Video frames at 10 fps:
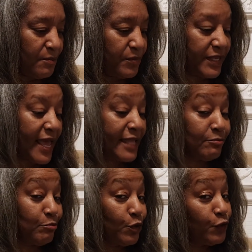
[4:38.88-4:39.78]
but
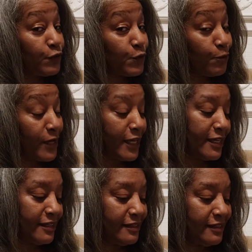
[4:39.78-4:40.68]
hadn't moved away,
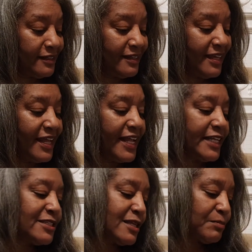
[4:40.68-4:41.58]

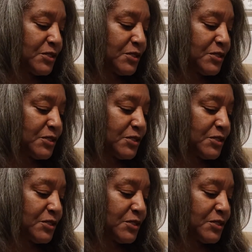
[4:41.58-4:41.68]
except